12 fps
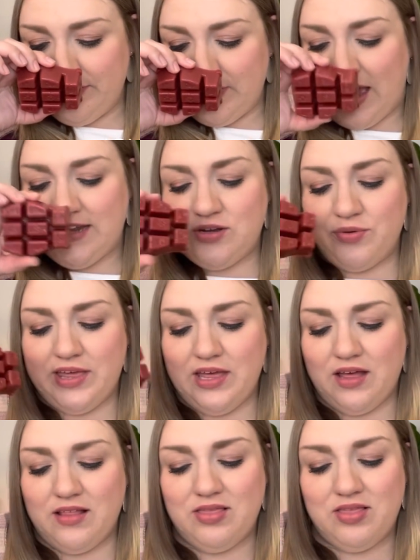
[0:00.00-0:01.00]
I don't get
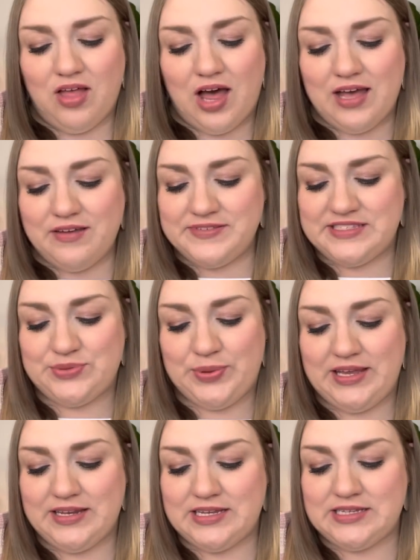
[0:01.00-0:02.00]
a lot of
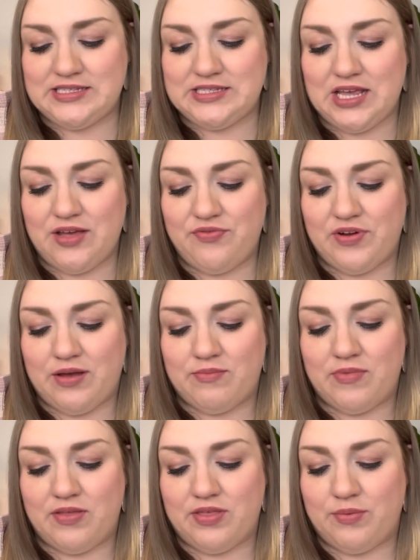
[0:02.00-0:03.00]
sweetness
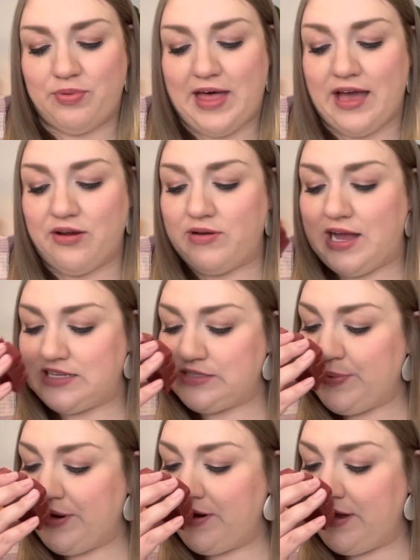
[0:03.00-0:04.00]
from the black
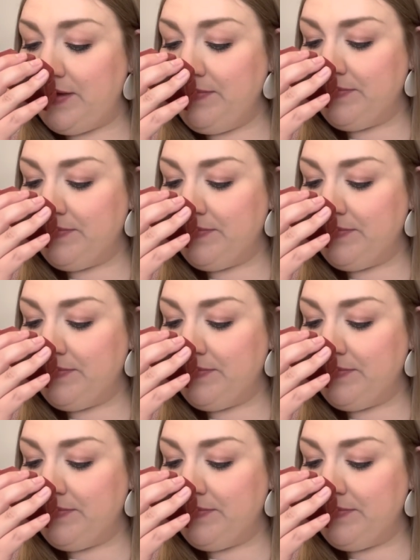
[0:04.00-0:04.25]
raspberry.